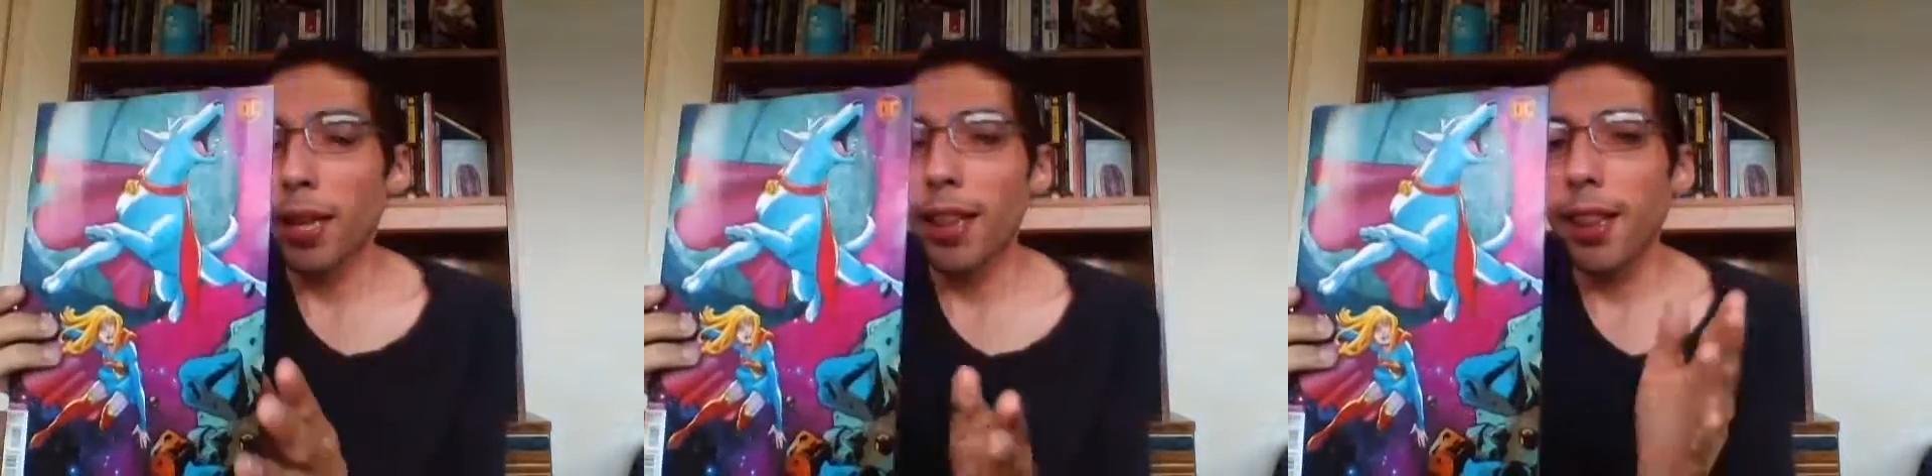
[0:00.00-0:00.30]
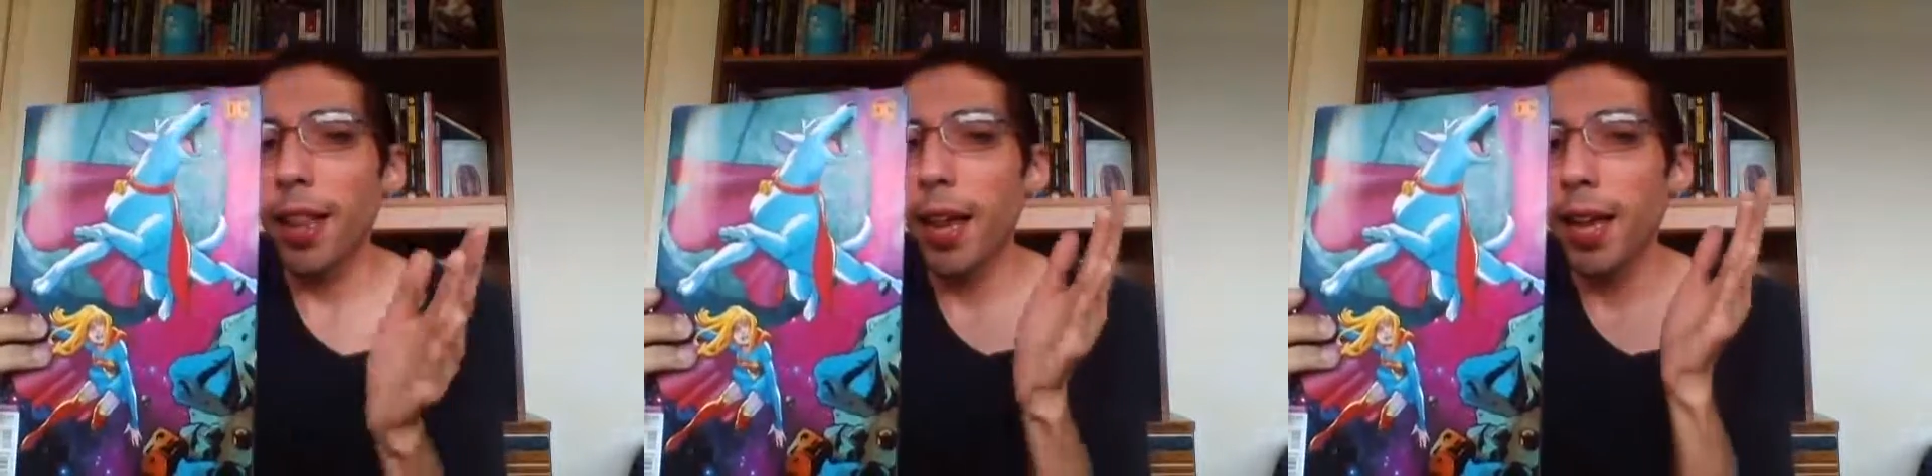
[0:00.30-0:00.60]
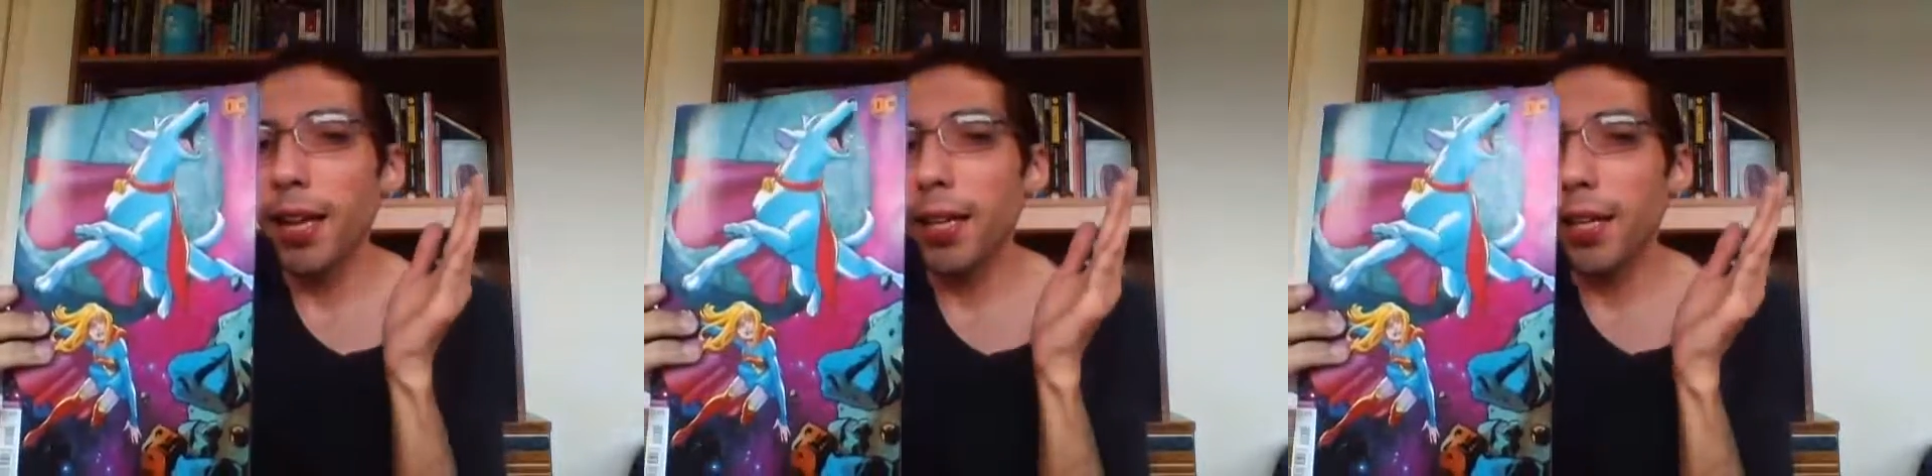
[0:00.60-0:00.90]

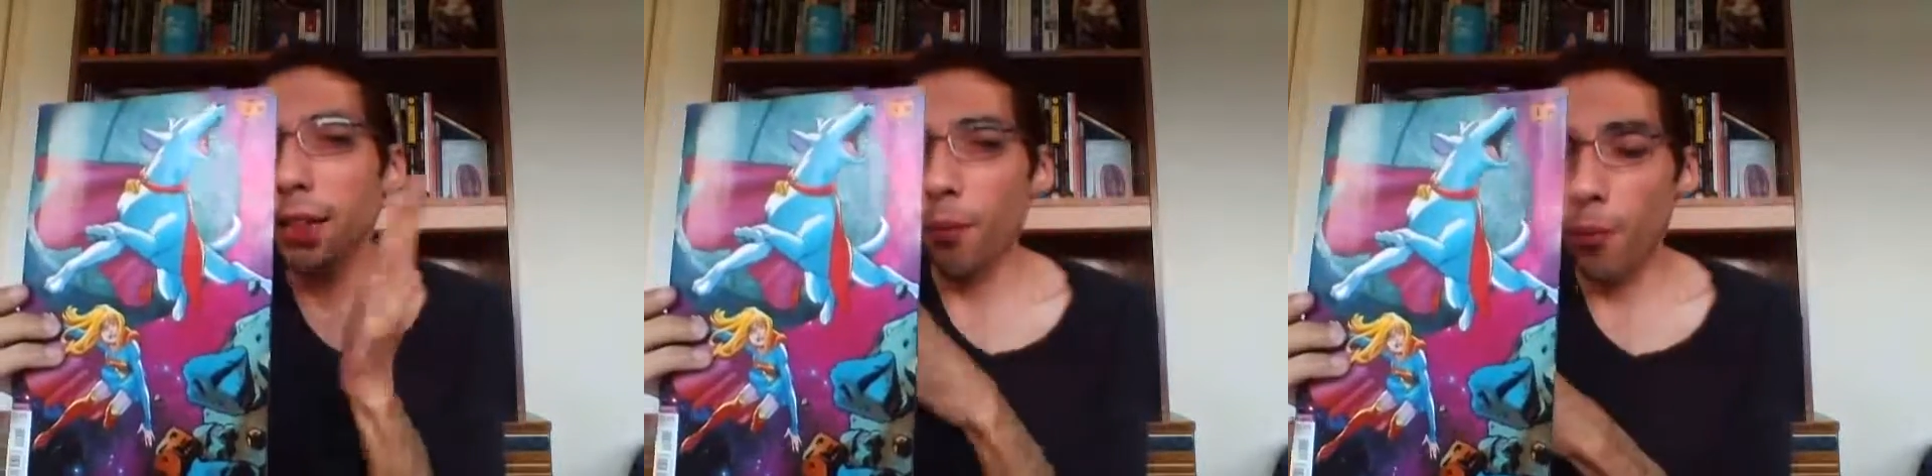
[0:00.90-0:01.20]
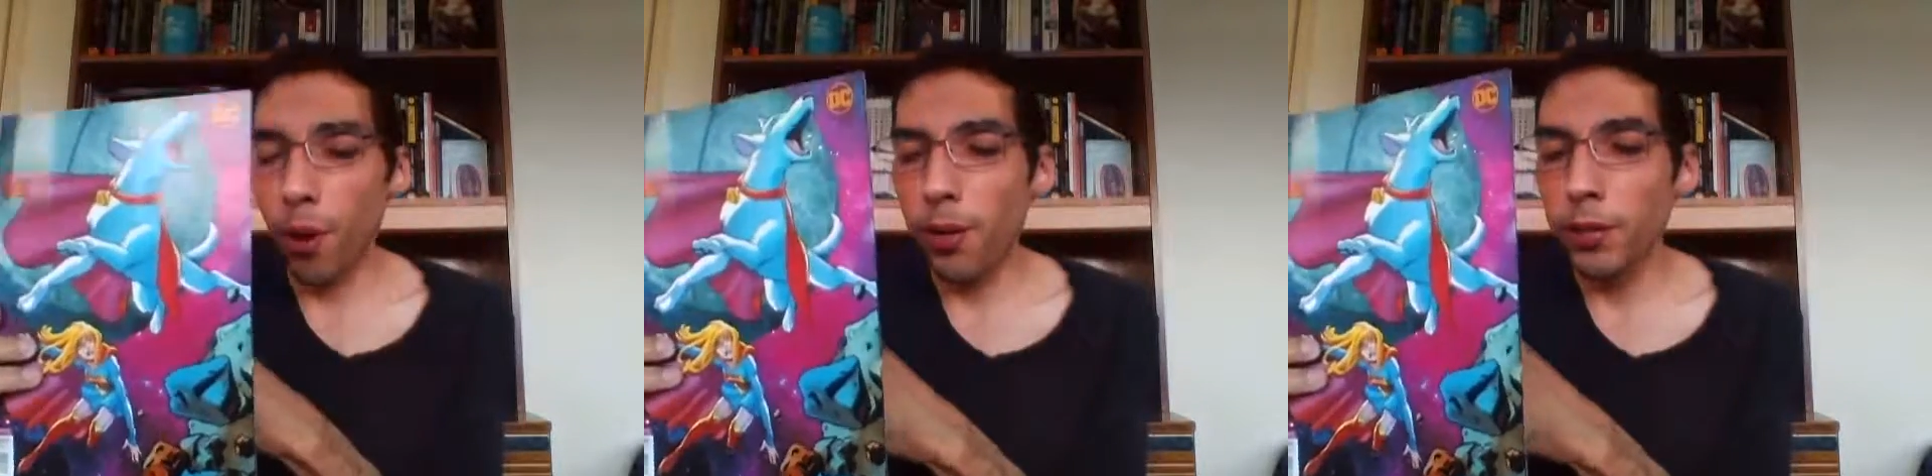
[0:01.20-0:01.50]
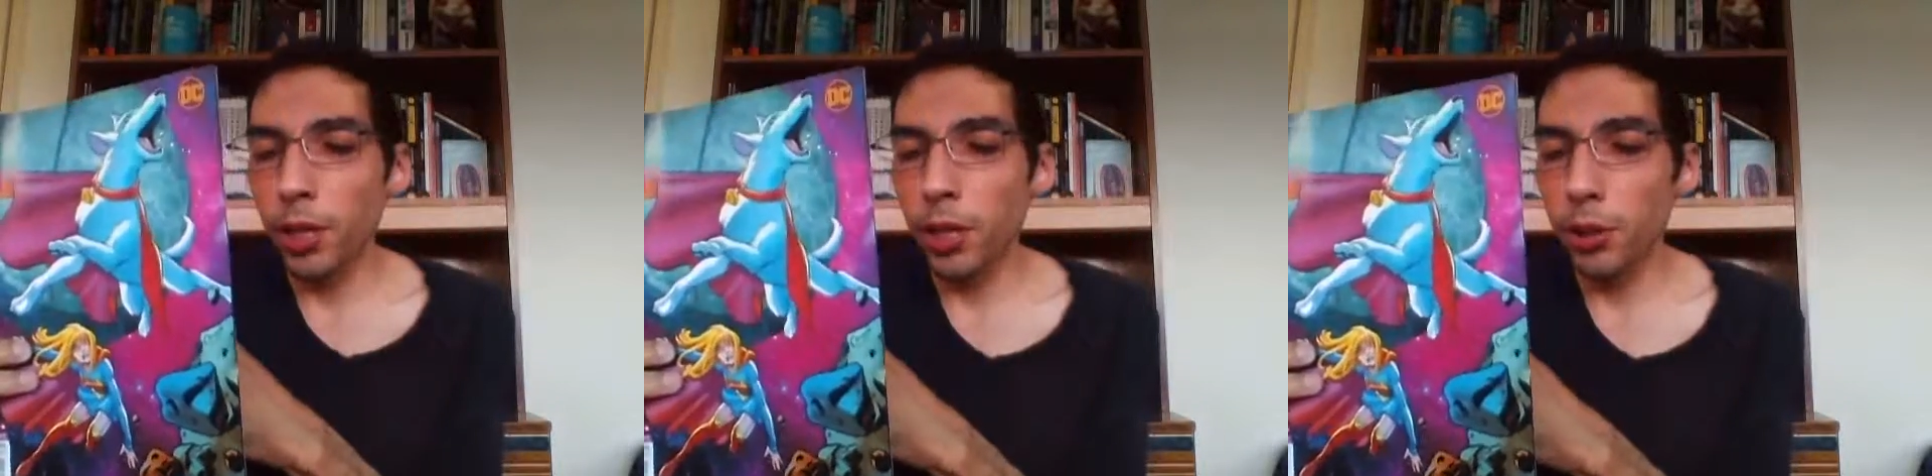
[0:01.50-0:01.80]
like the
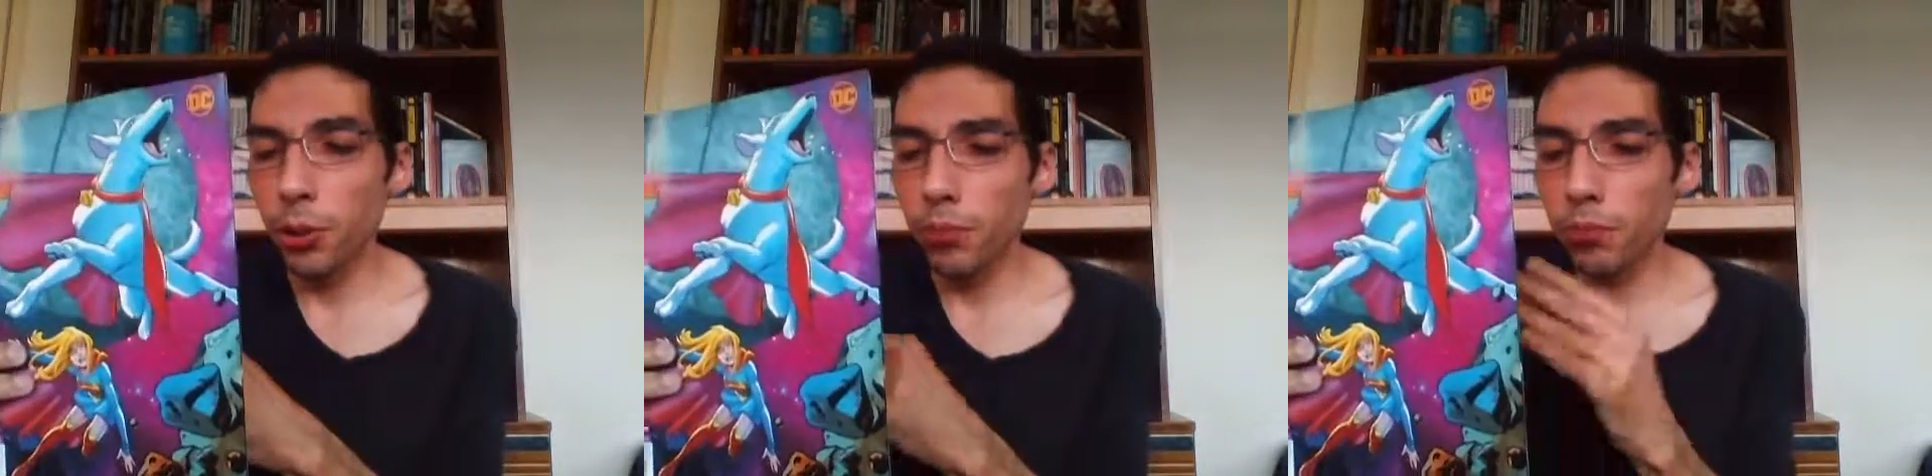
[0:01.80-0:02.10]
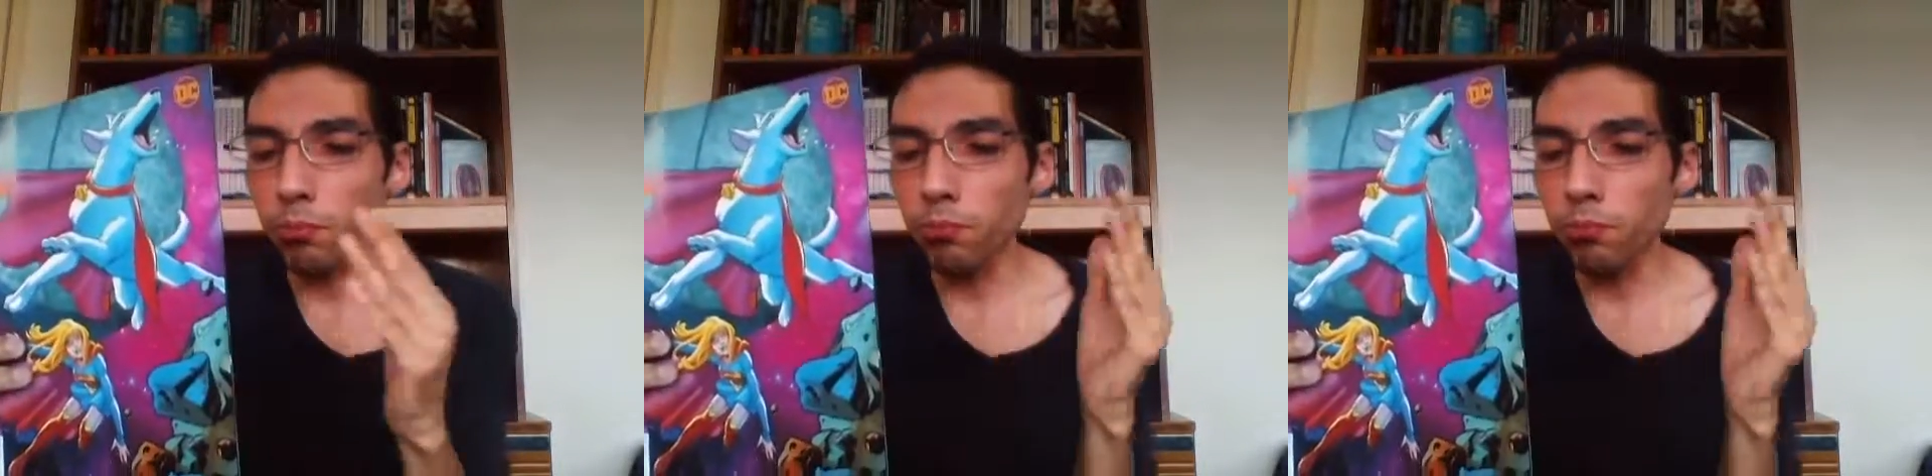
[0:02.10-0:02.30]
previous issue,